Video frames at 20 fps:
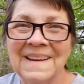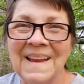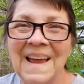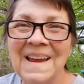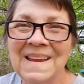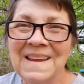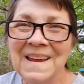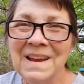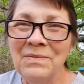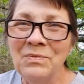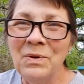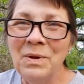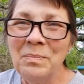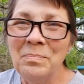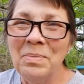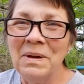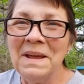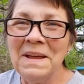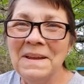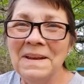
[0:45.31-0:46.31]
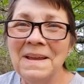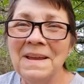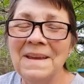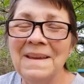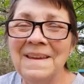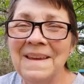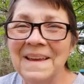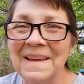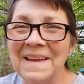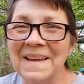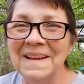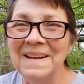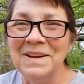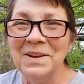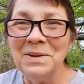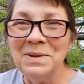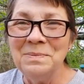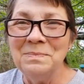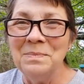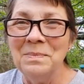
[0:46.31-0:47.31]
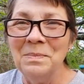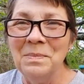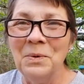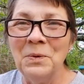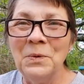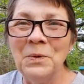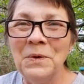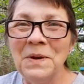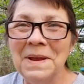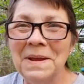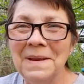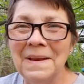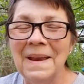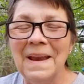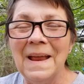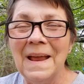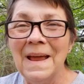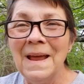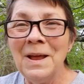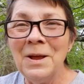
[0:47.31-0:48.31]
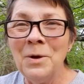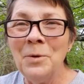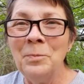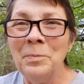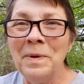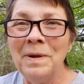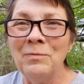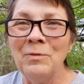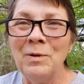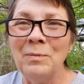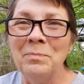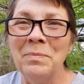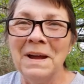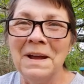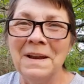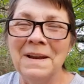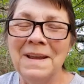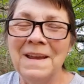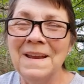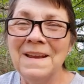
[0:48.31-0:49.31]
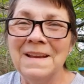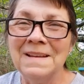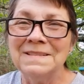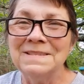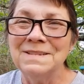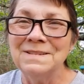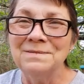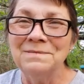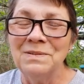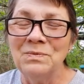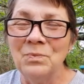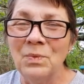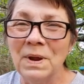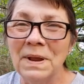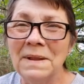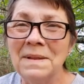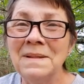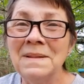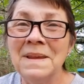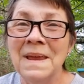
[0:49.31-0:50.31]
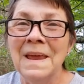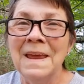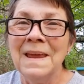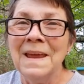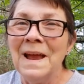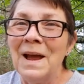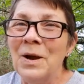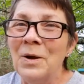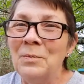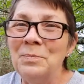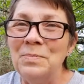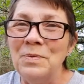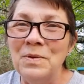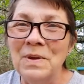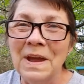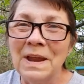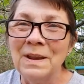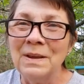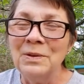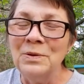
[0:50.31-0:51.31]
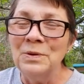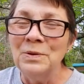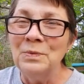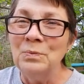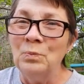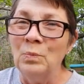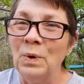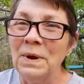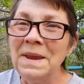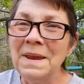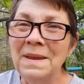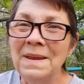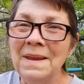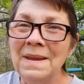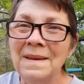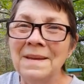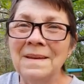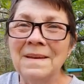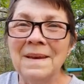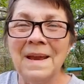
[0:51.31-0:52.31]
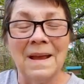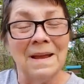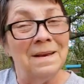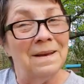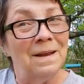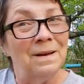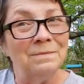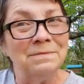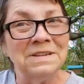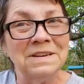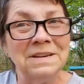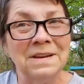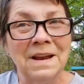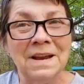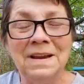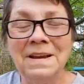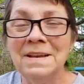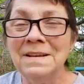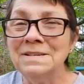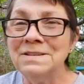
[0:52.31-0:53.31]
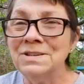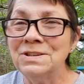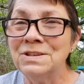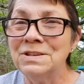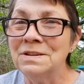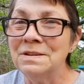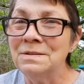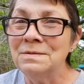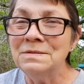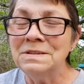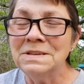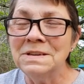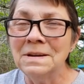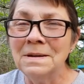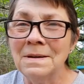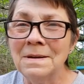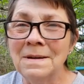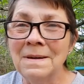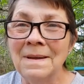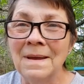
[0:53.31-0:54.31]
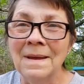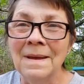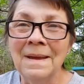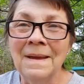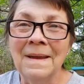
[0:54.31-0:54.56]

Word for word: Hey everybody, good morning. I hope everybody is doing well. I hope you had a good weekend. I know today is Tuesday.